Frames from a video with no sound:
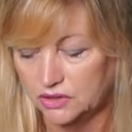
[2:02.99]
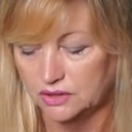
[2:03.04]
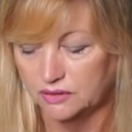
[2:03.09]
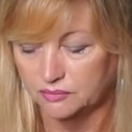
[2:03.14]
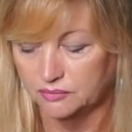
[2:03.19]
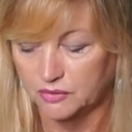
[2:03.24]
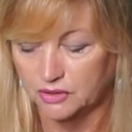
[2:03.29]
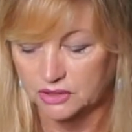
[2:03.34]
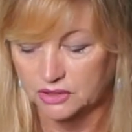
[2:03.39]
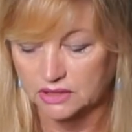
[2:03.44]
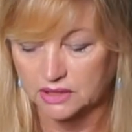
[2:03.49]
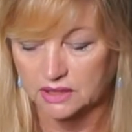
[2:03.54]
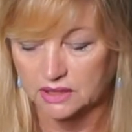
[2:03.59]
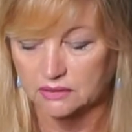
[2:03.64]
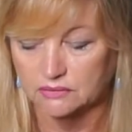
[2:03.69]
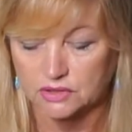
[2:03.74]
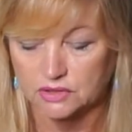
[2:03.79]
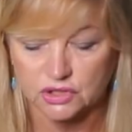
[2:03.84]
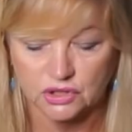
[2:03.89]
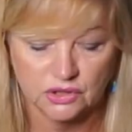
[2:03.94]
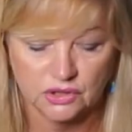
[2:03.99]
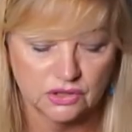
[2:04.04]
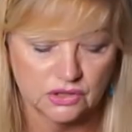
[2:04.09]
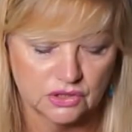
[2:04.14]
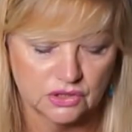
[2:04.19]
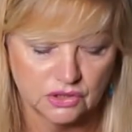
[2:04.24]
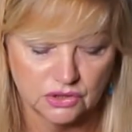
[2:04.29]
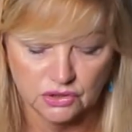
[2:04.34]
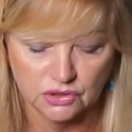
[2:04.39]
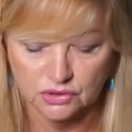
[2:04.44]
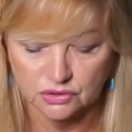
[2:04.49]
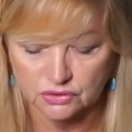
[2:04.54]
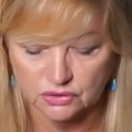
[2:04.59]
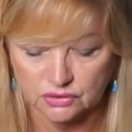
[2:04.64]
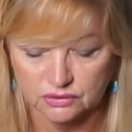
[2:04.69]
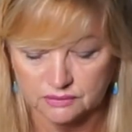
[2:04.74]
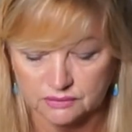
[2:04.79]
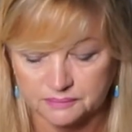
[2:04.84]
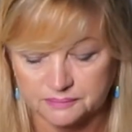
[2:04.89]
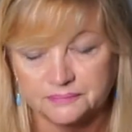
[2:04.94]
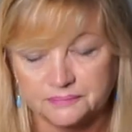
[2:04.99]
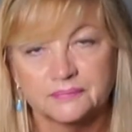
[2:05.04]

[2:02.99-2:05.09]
of my deck and return it to neutral.